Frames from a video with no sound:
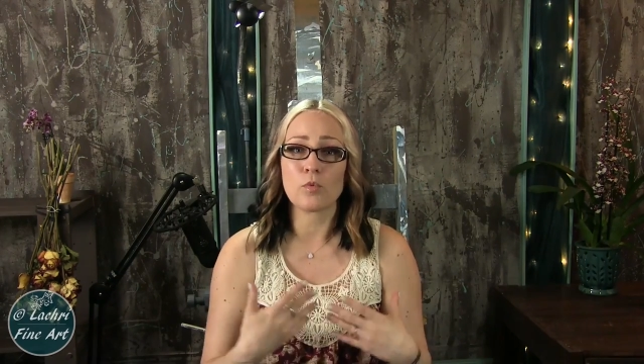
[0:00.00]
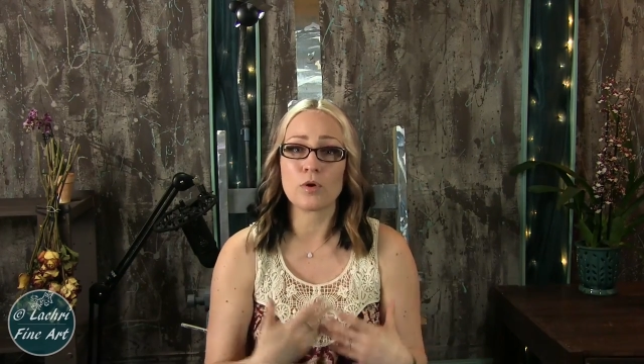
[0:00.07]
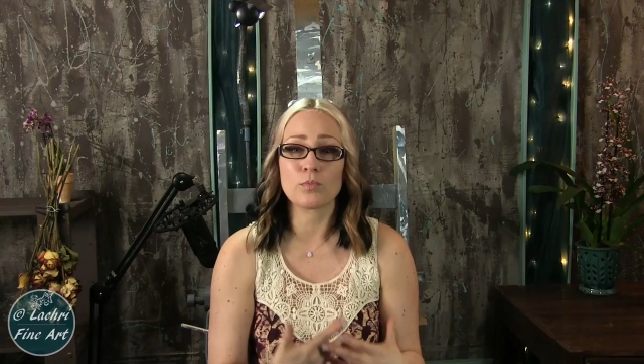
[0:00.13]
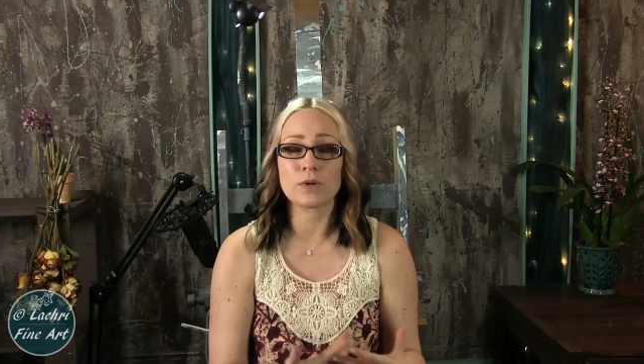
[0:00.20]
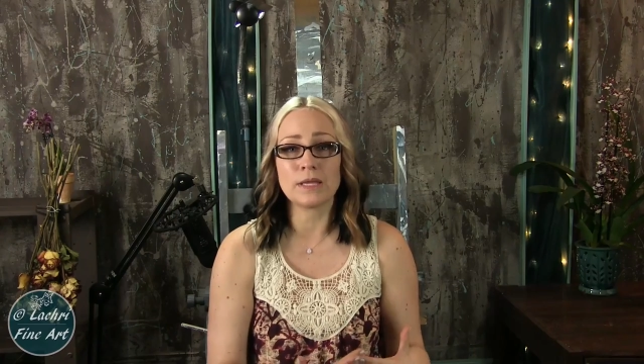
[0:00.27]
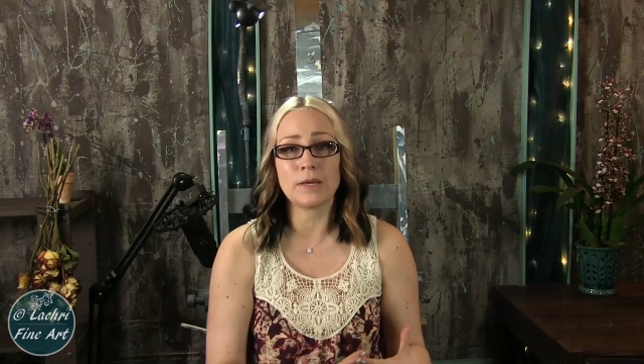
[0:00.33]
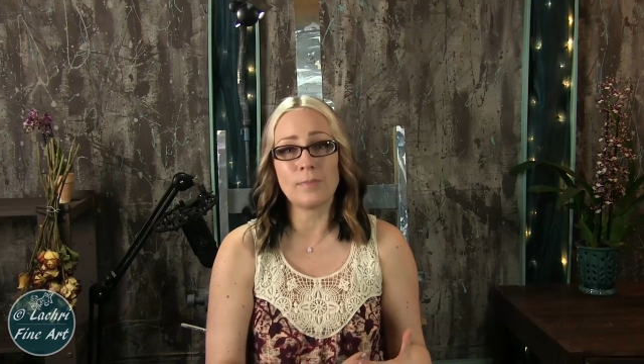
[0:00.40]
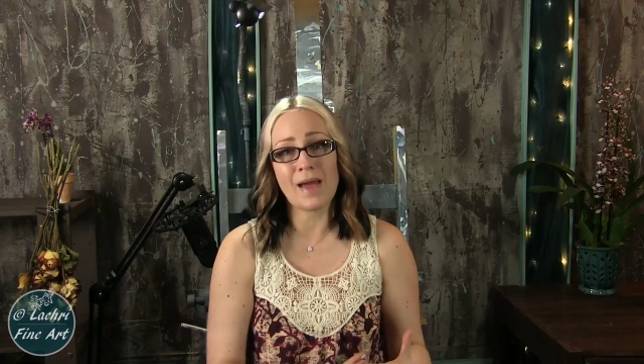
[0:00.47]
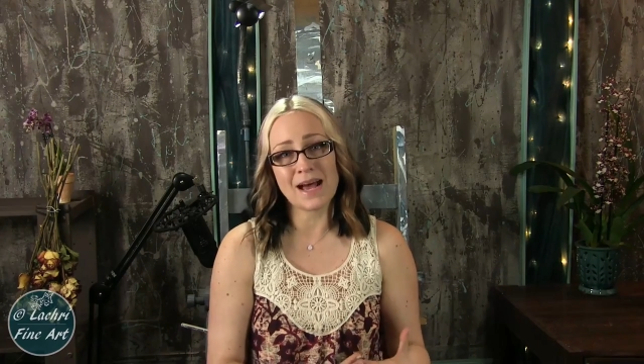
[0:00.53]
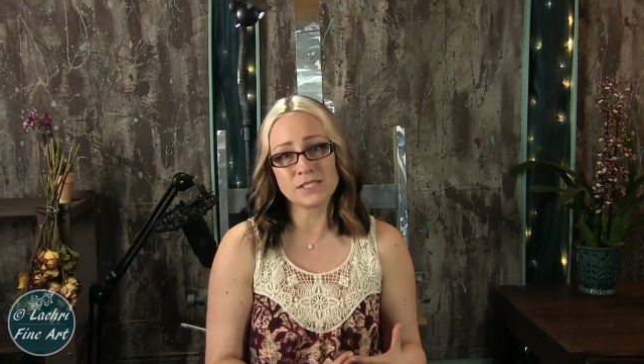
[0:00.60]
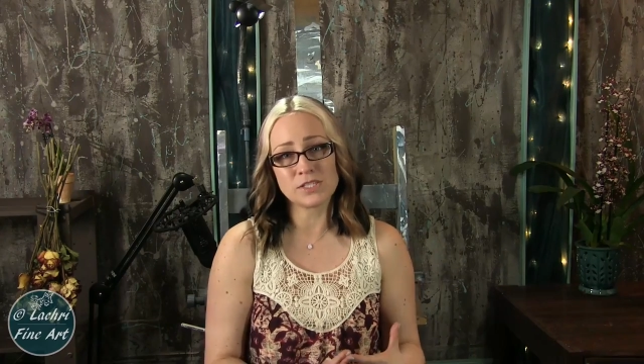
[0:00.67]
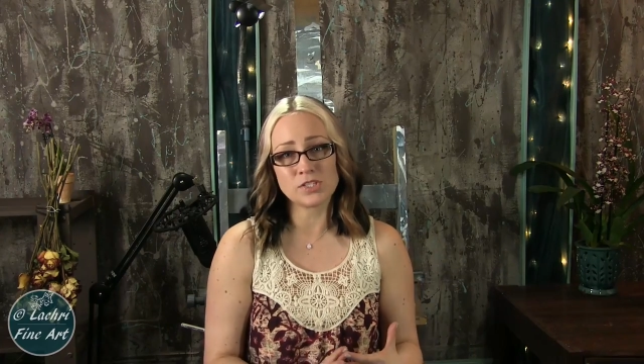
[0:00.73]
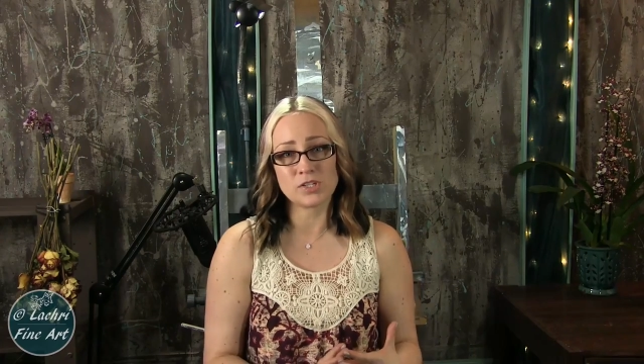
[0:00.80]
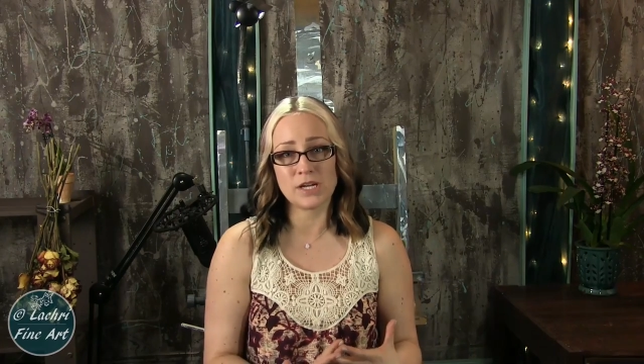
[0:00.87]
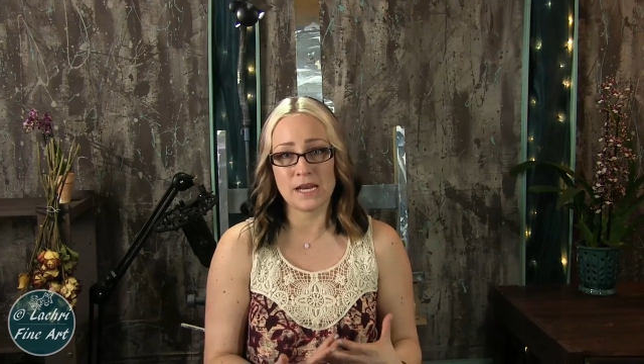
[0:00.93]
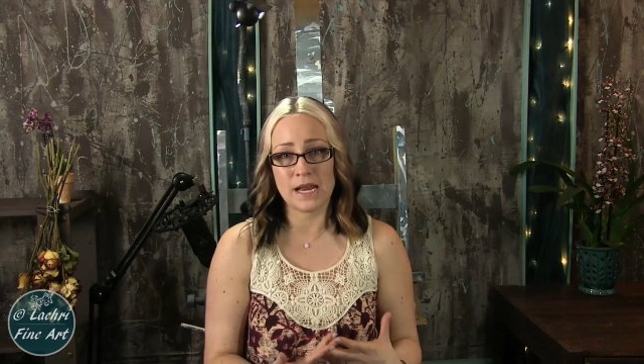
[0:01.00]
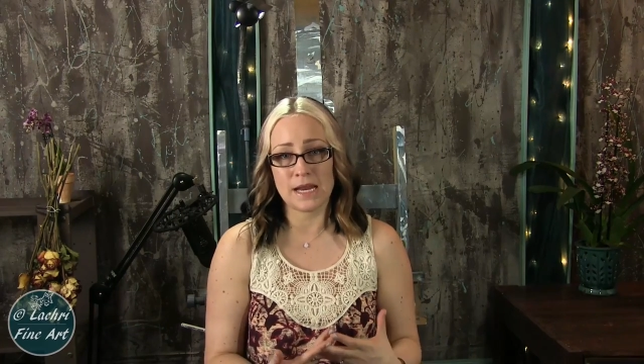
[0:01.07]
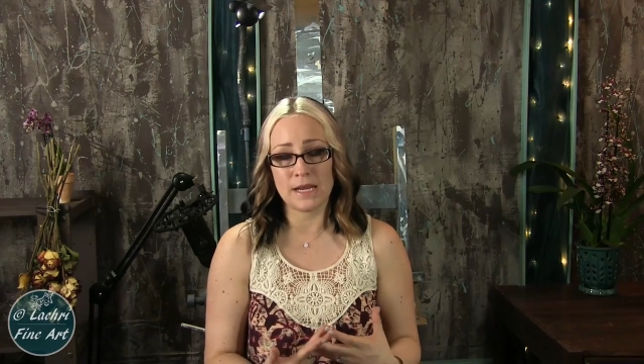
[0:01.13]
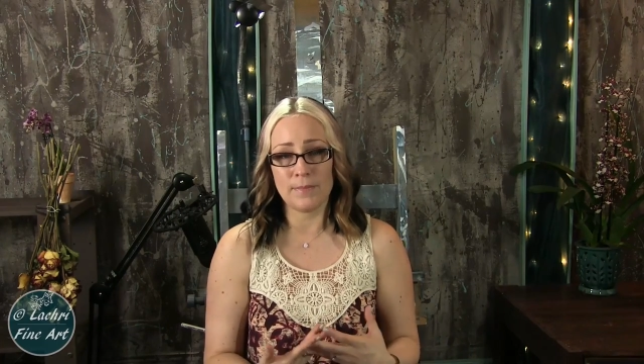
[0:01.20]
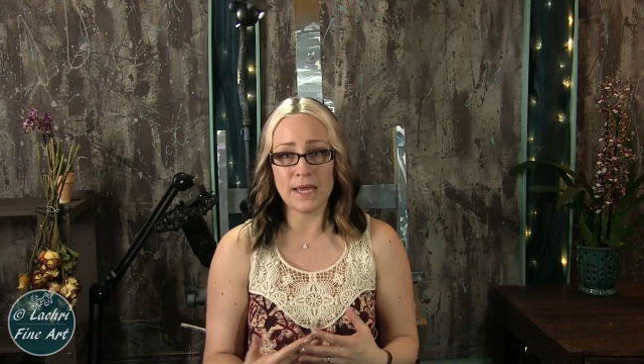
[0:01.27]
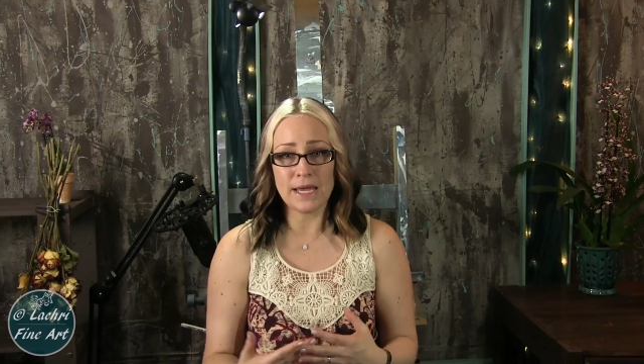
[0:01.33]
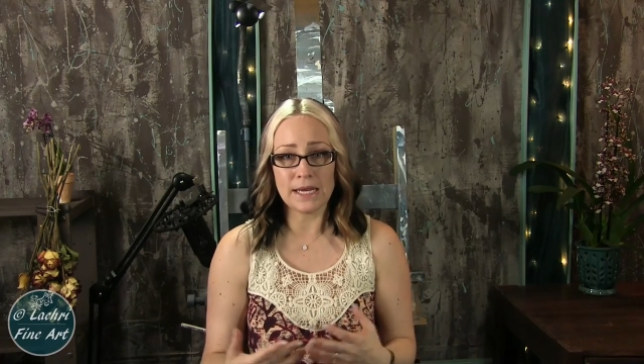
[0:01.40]
or really mastering
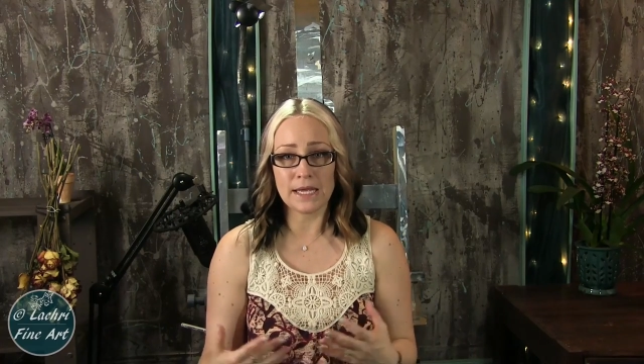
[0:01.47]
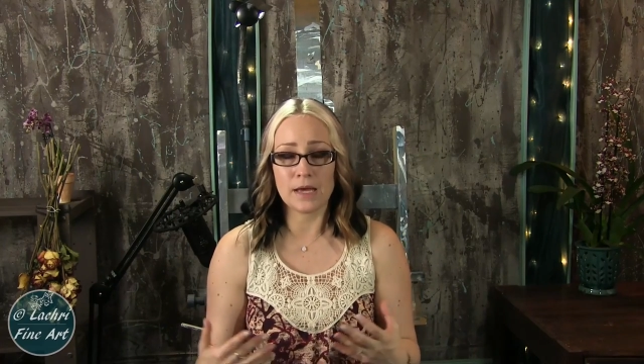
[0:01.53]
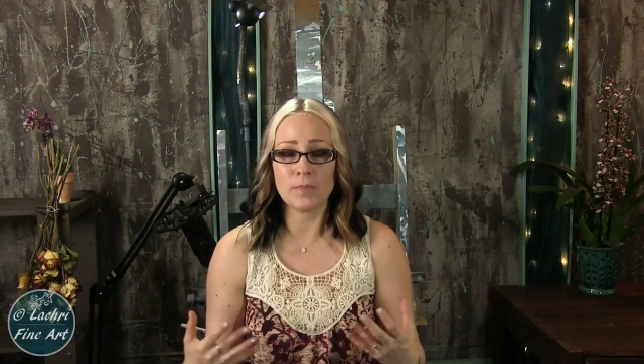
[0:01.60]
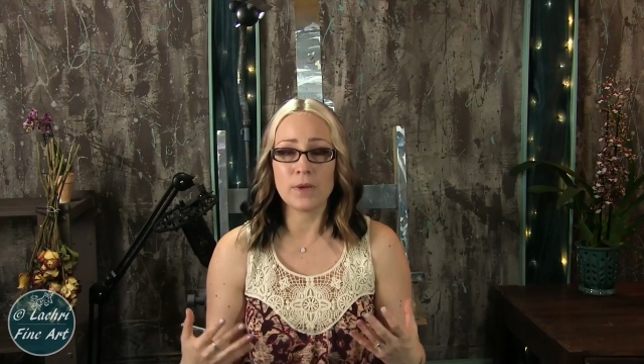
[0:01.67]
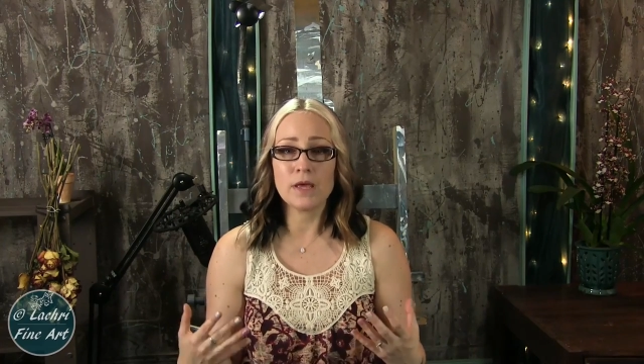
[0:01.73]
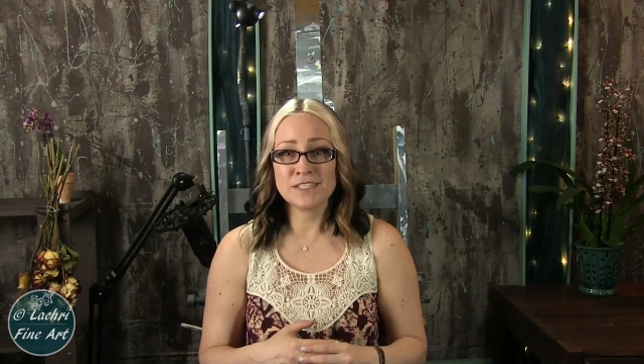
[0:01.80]
any medium.